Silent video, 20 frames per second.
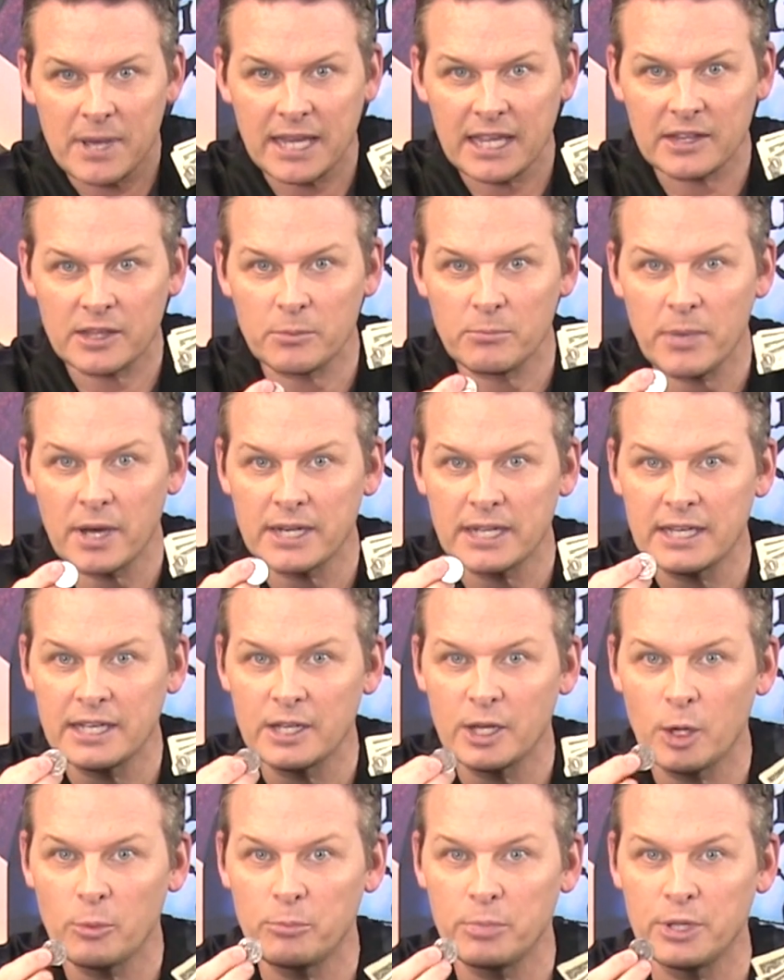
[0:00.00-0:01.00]
making the
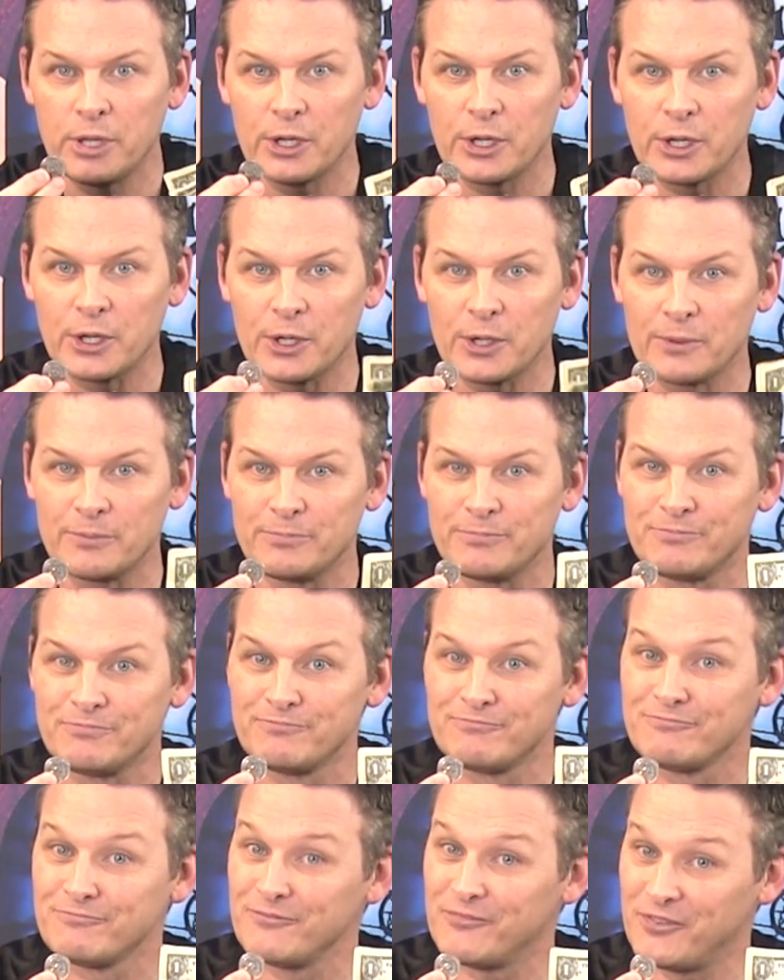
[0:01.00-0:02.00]
money appear.
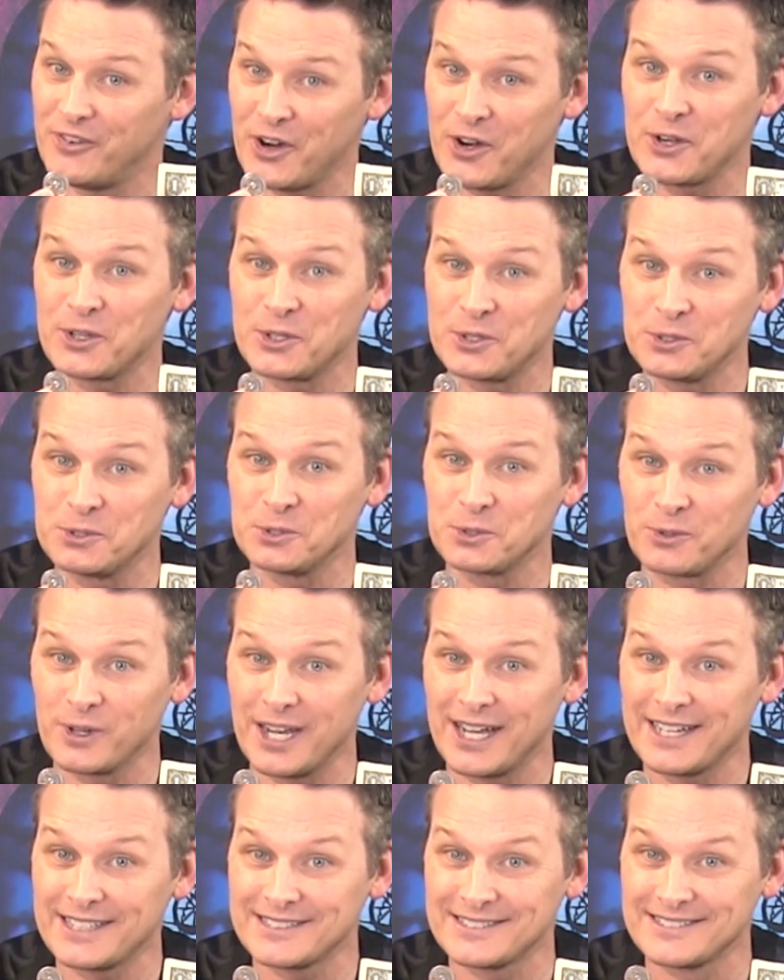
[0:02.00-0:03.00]
Very cool,
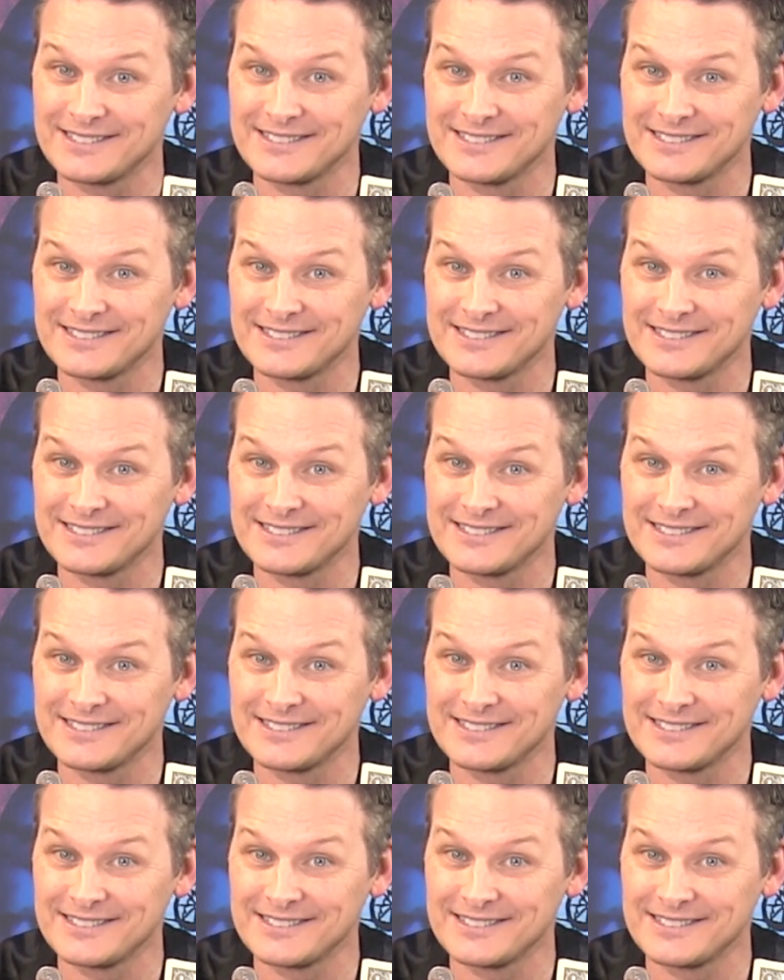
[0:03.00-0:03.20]
right?